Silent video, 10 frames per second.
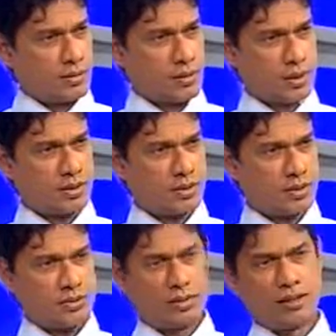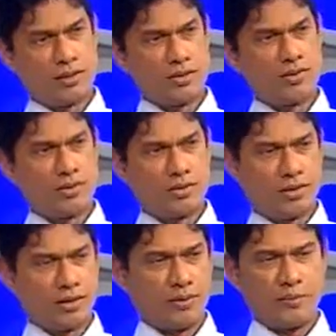because now kids don't
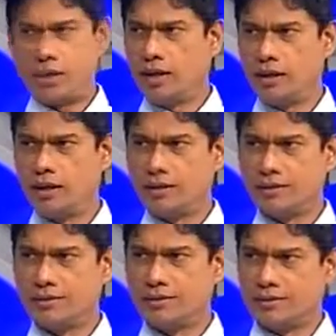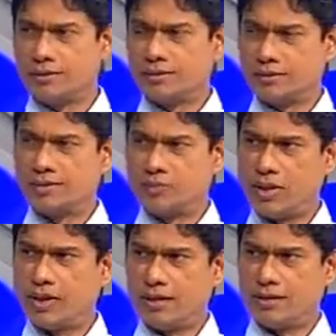really play and
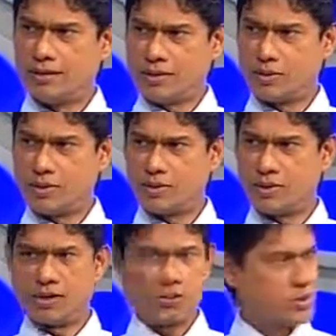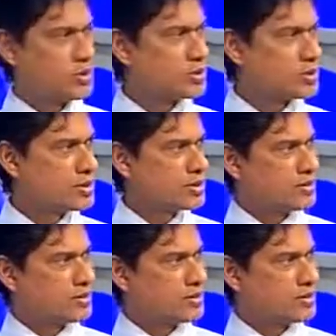play. They, I mean, play outdoors.